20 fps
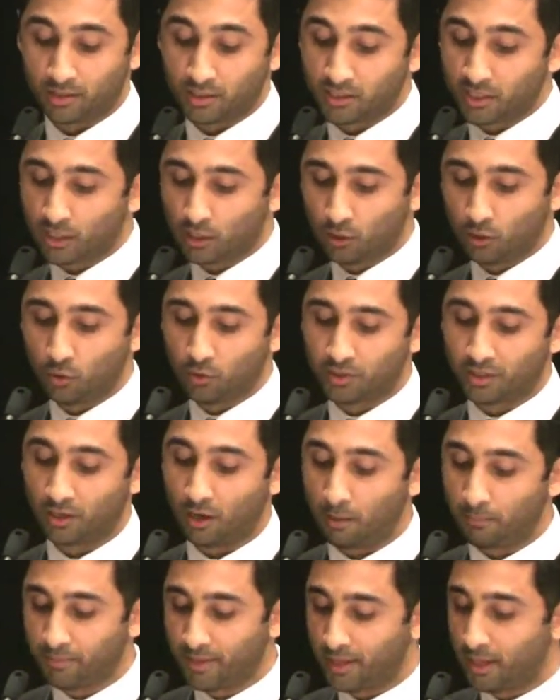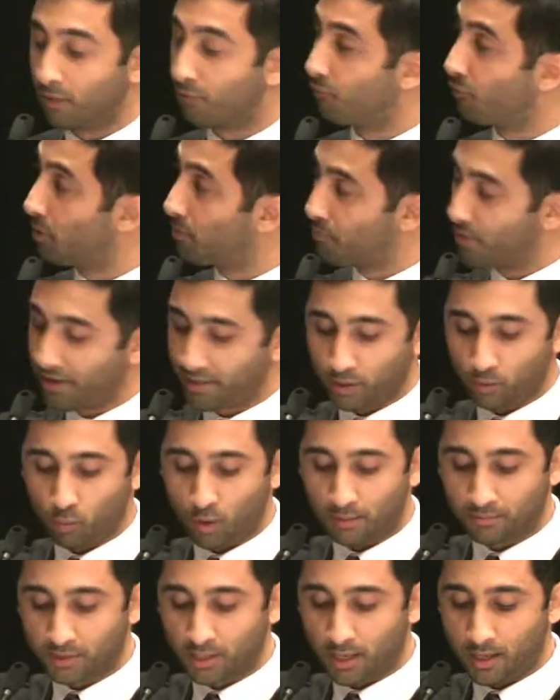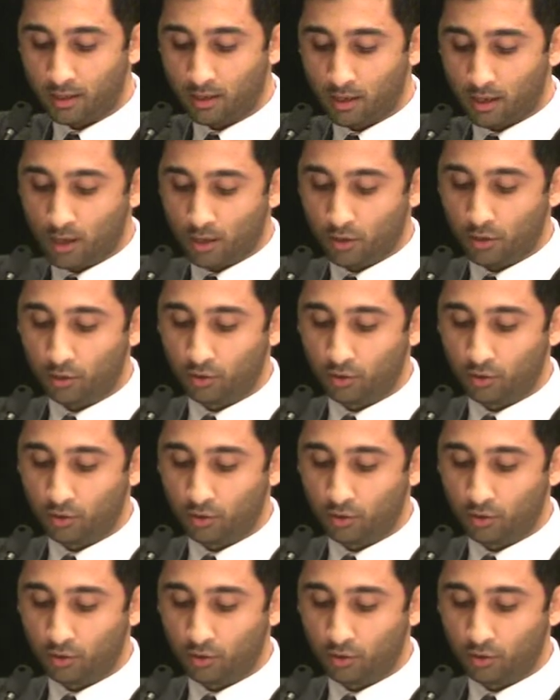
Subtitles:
This includes an updated and rebranded website.